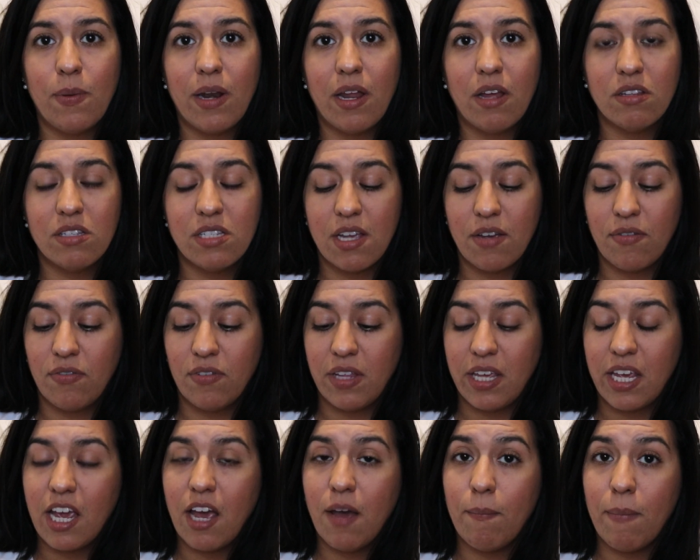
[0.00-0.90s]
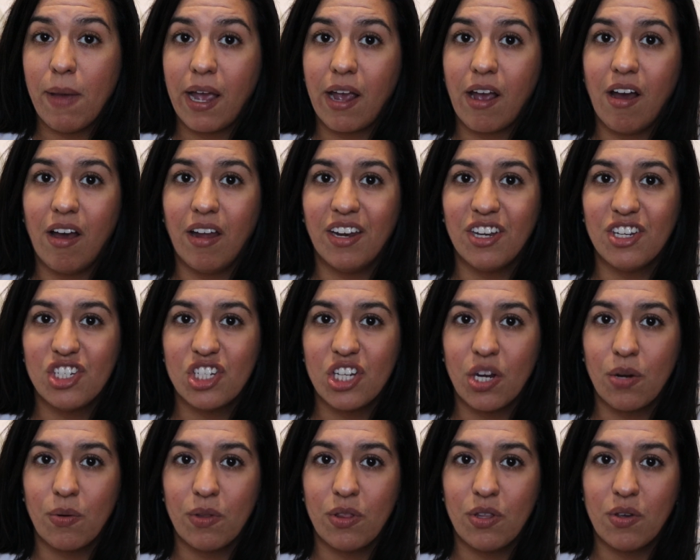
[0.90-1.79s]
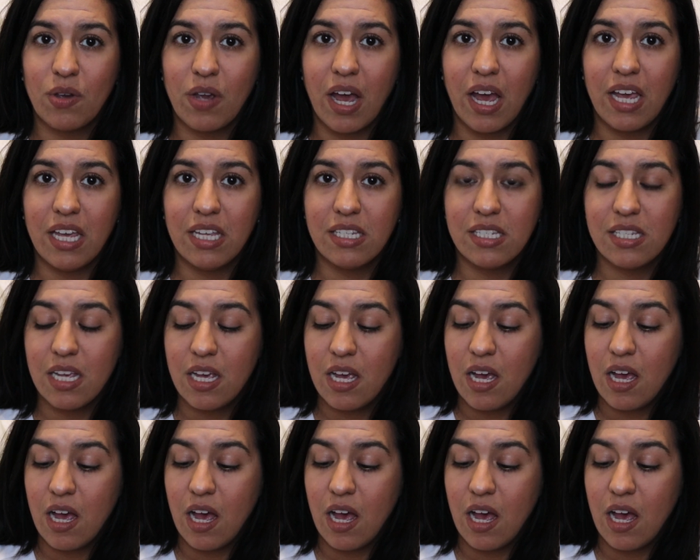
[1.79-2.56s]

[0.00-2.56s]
and I'll definitely come back on and share with you guys,